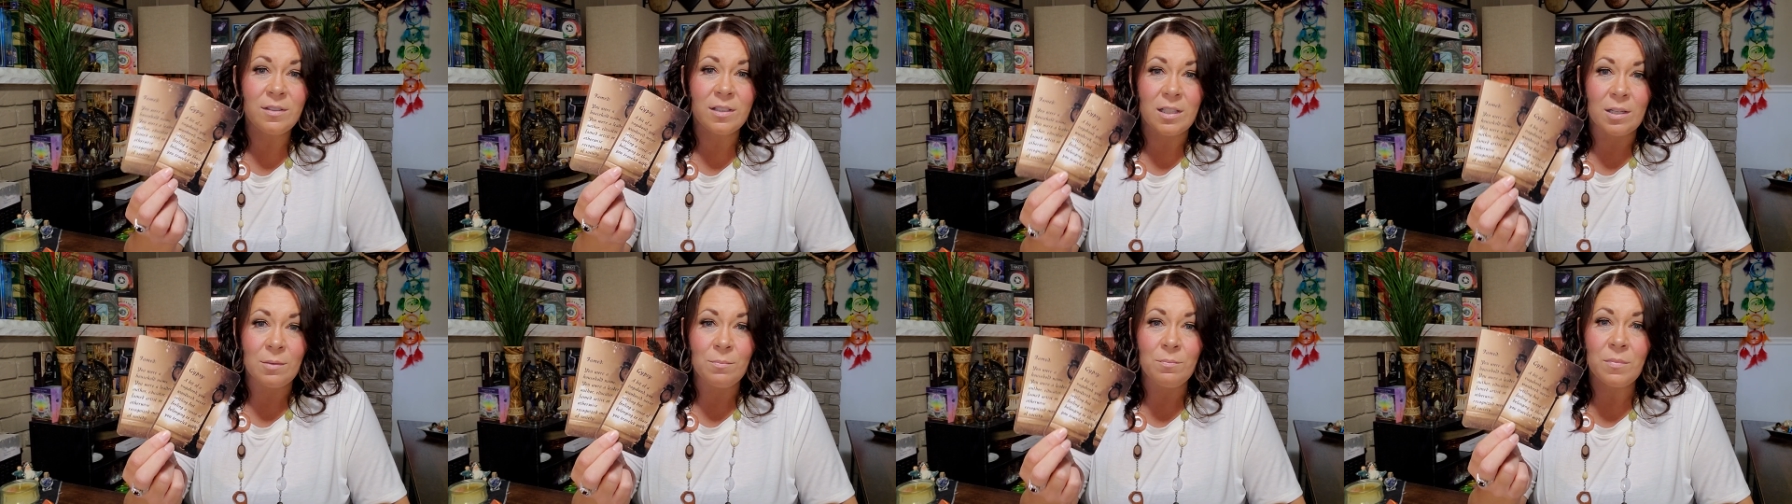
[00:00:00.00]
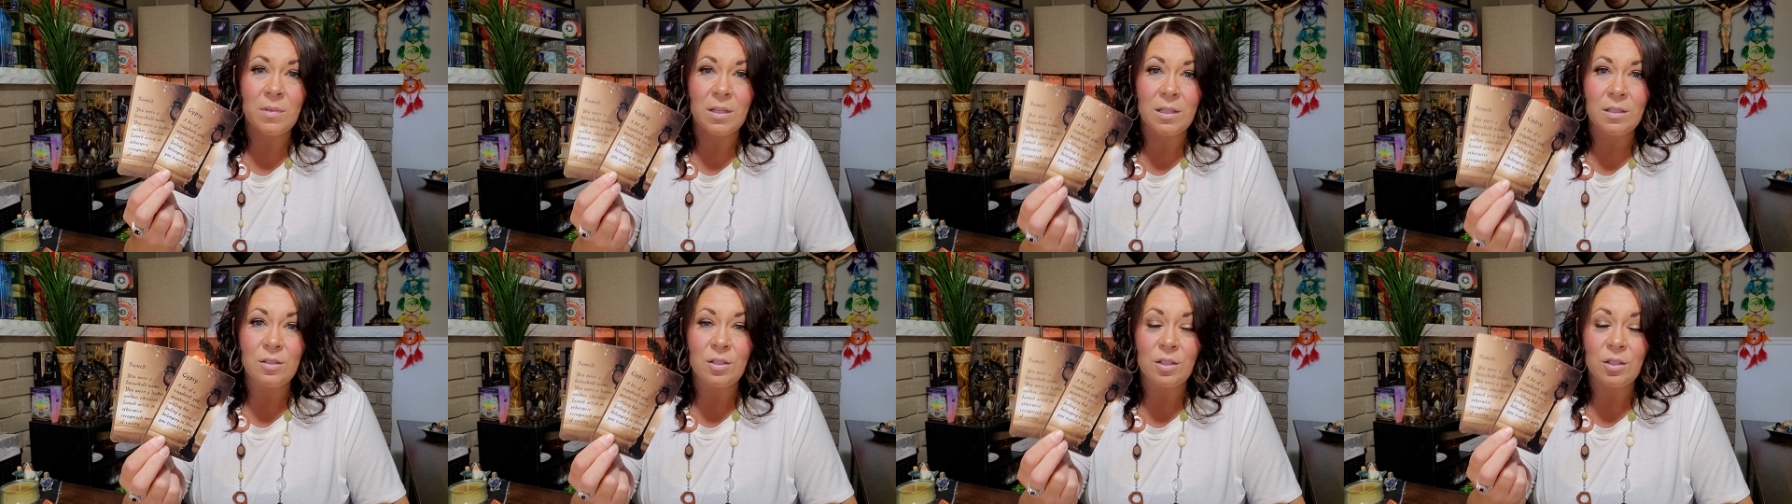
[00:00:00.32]

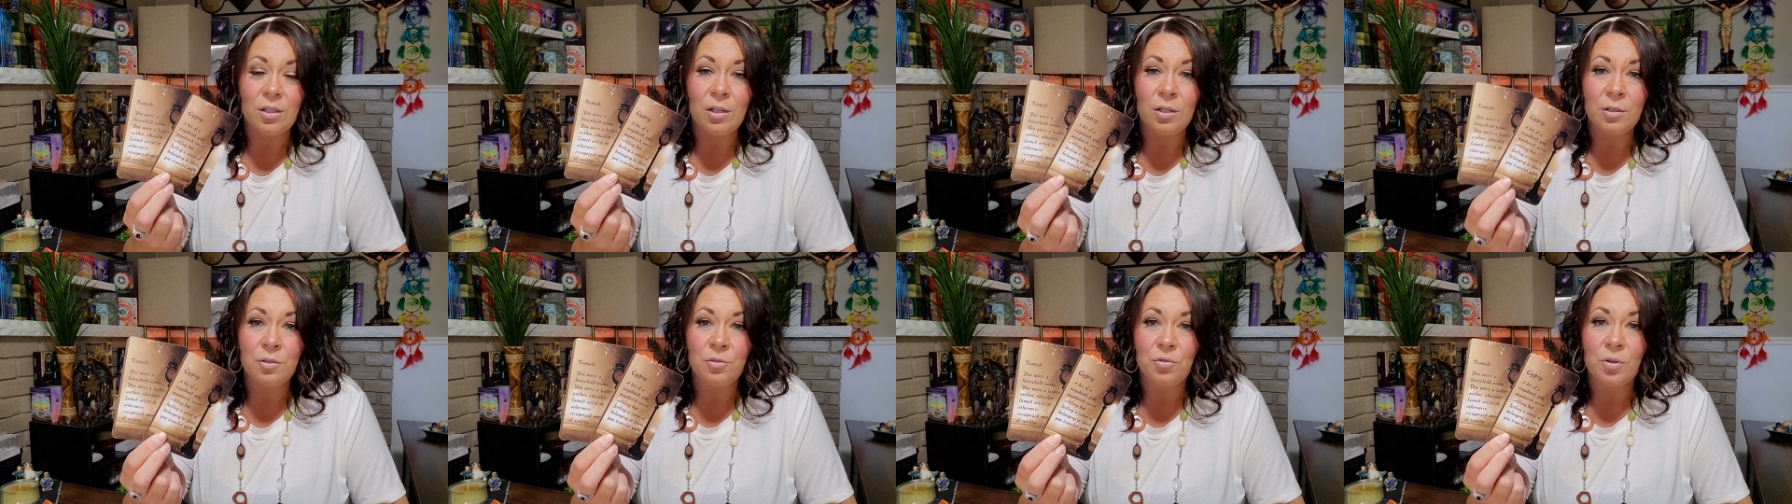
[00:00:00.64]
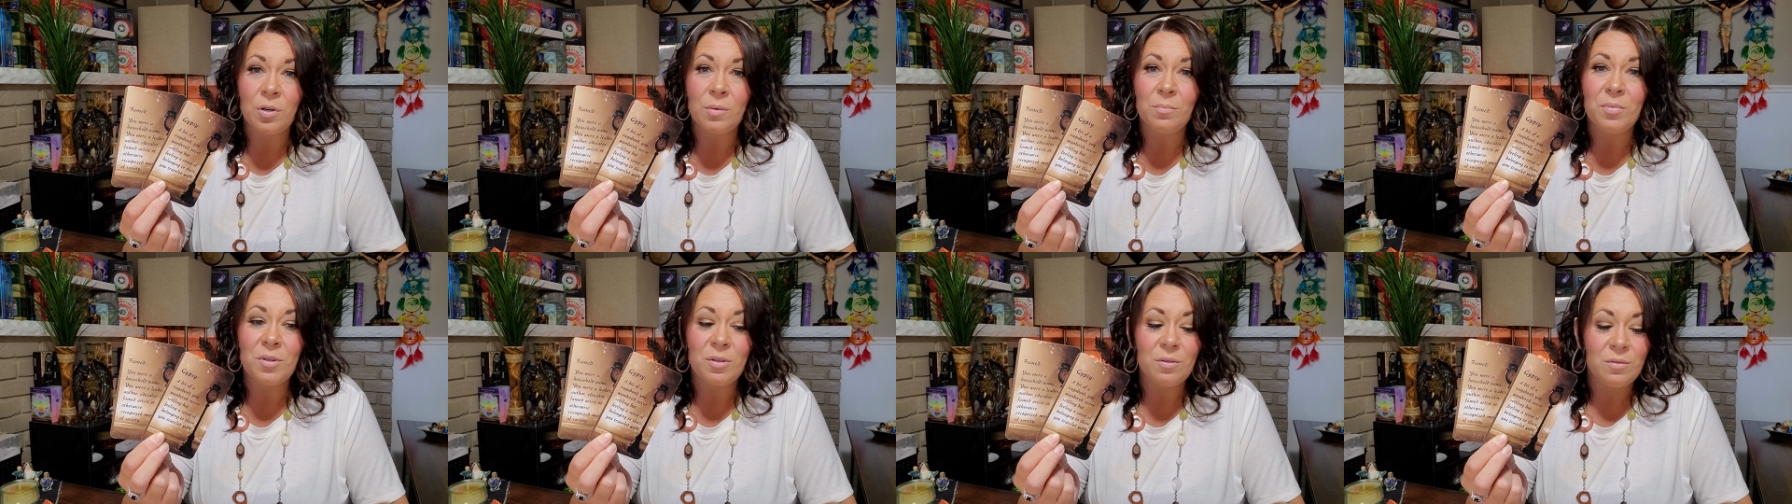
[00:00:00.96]
something to
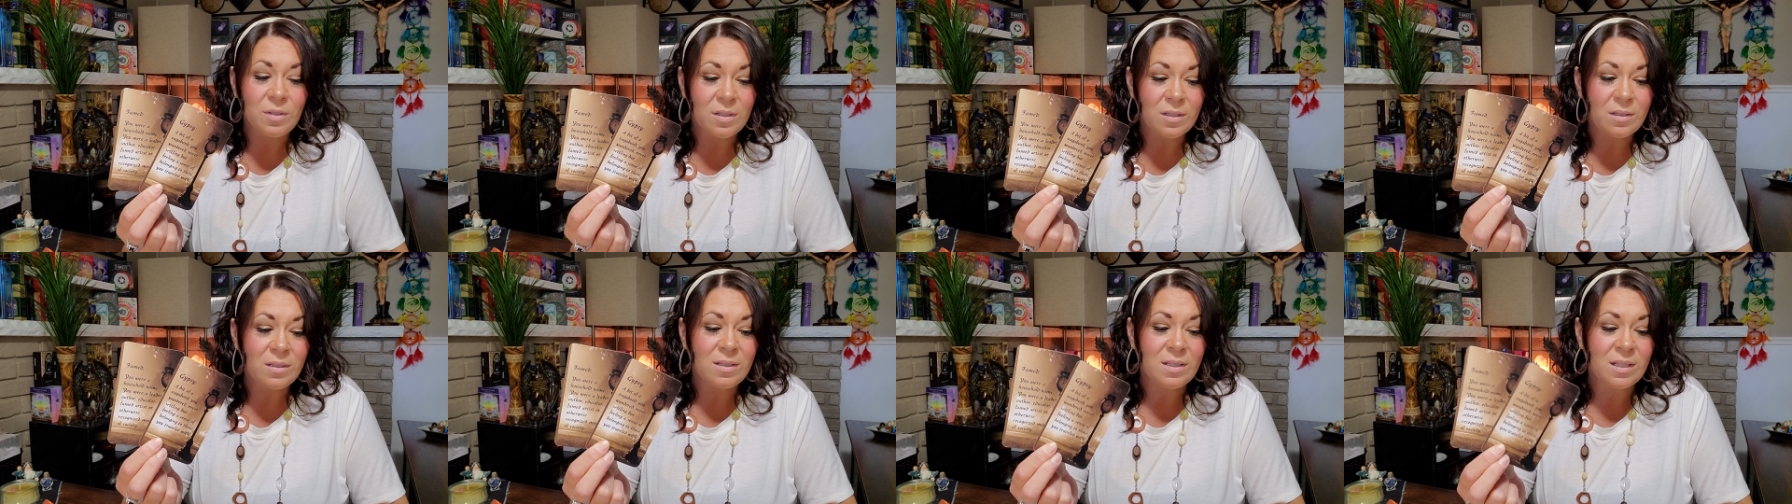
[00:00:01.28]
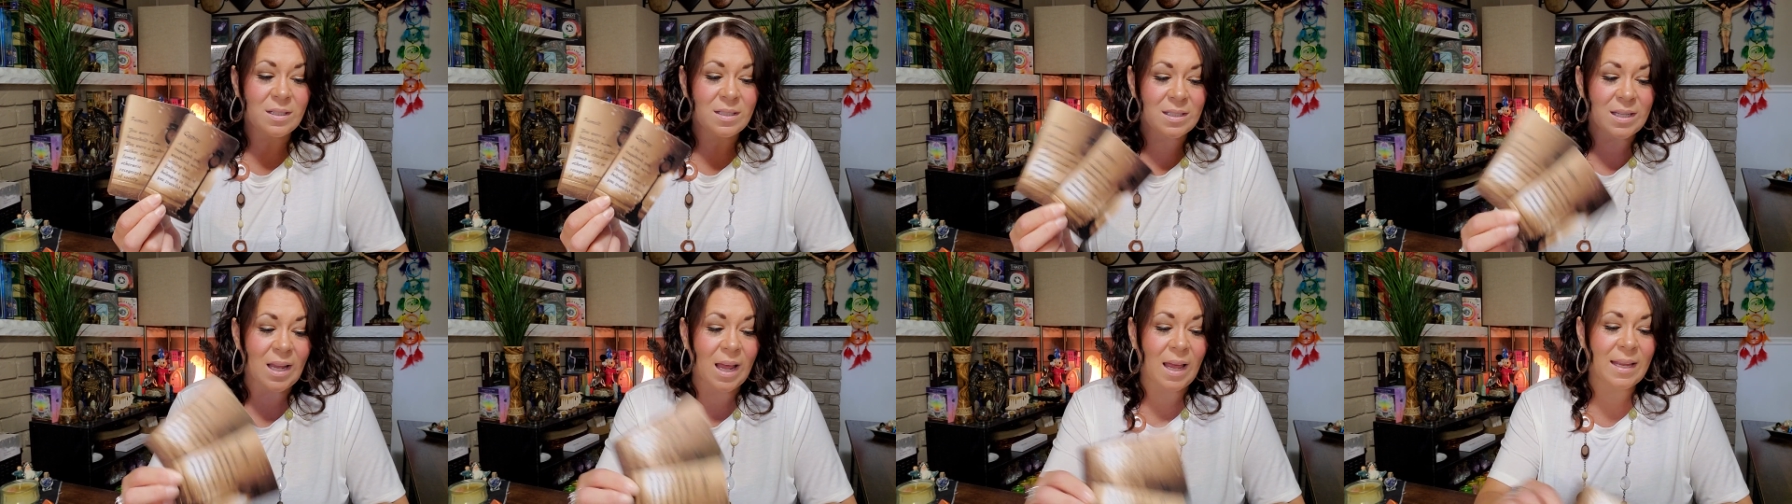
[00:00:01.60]
contribute to
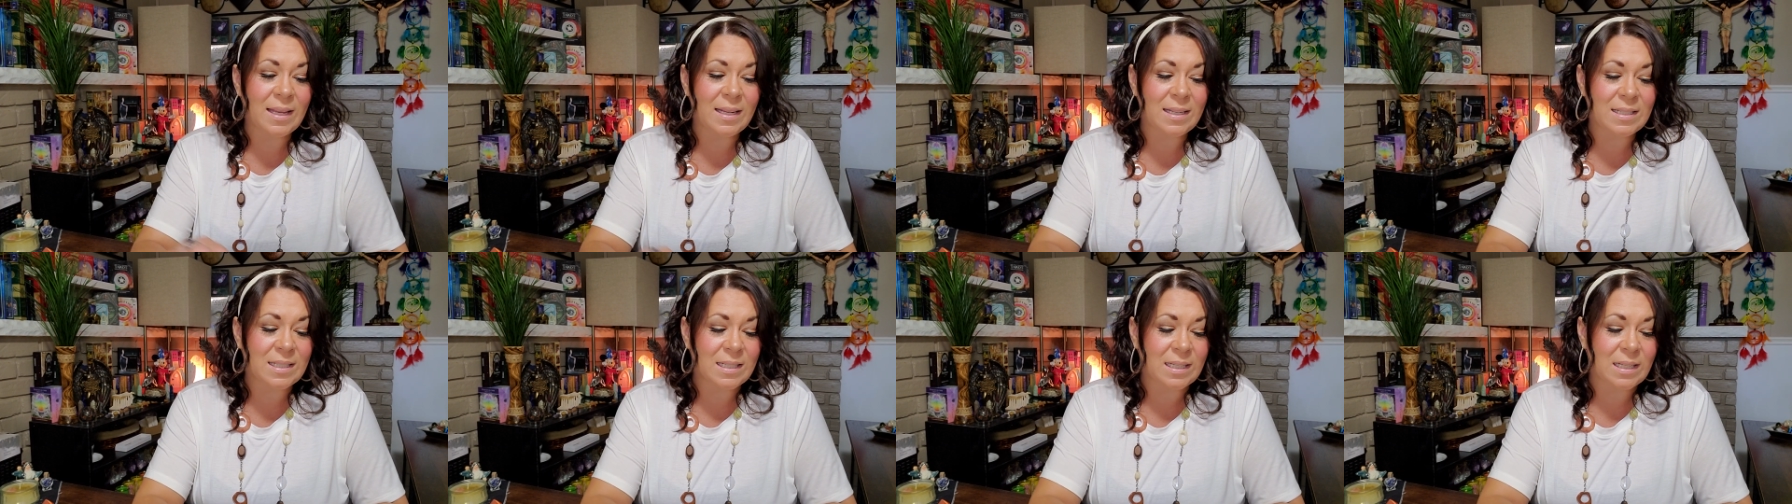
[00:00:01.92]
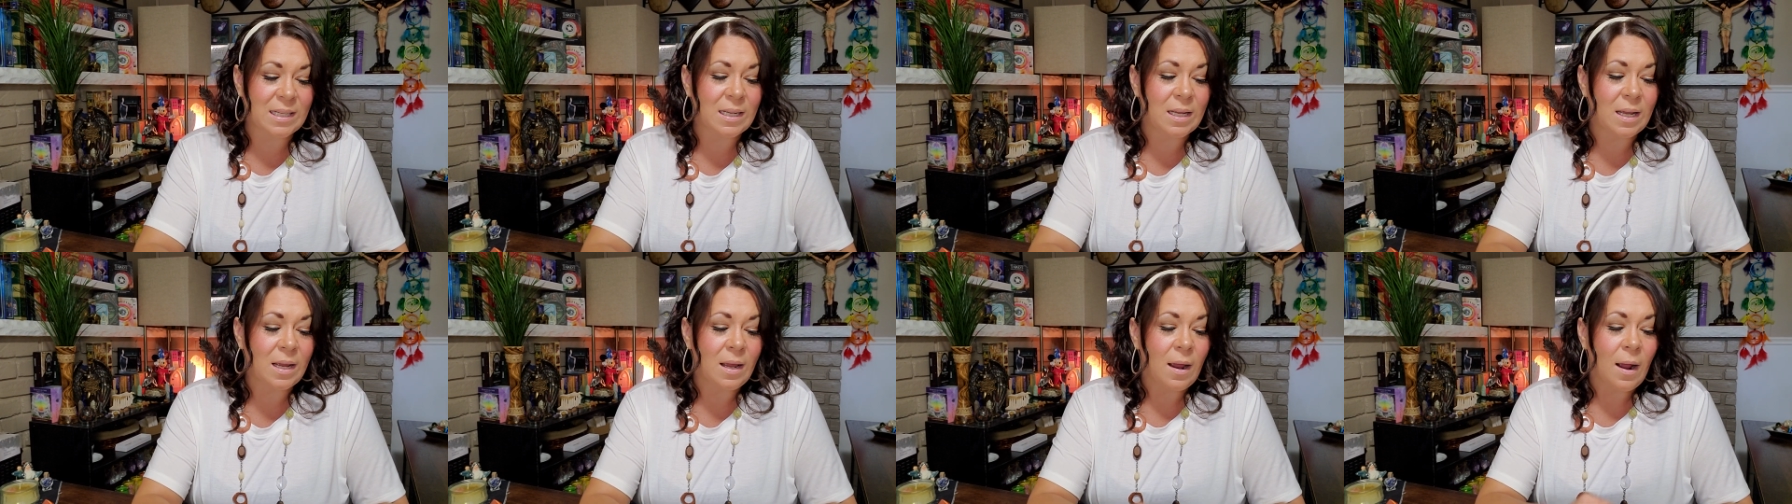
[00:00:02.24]

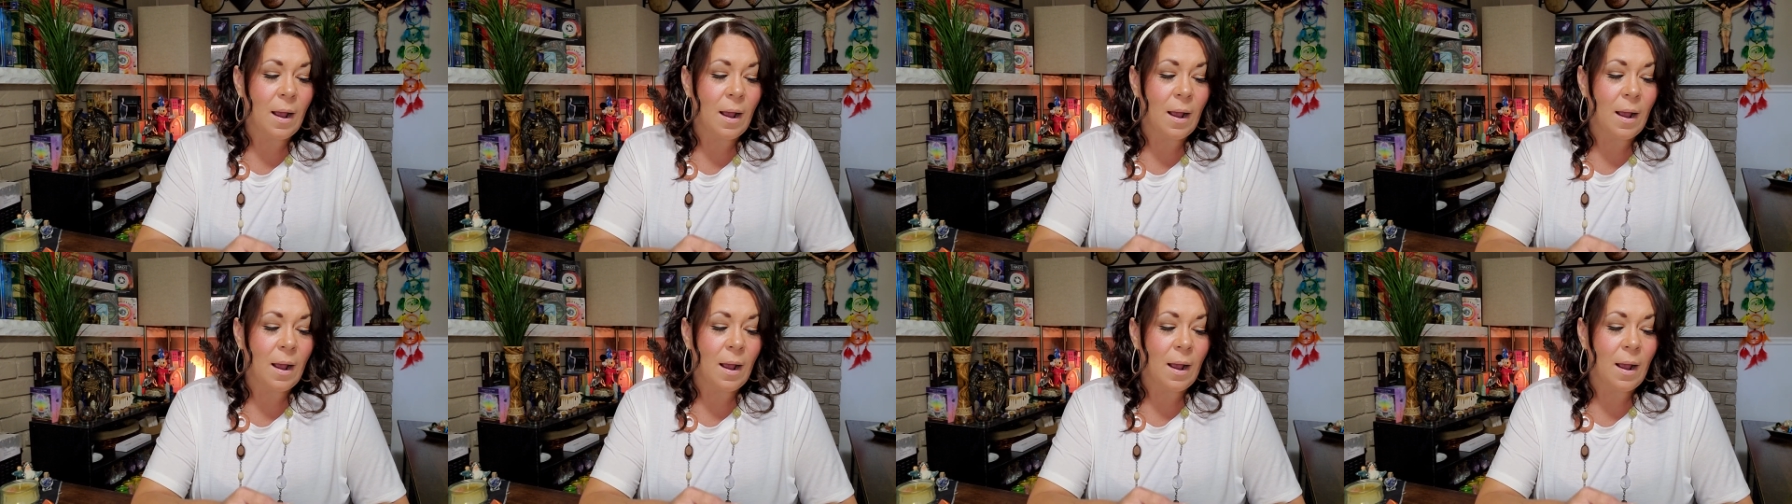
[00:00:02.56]
society,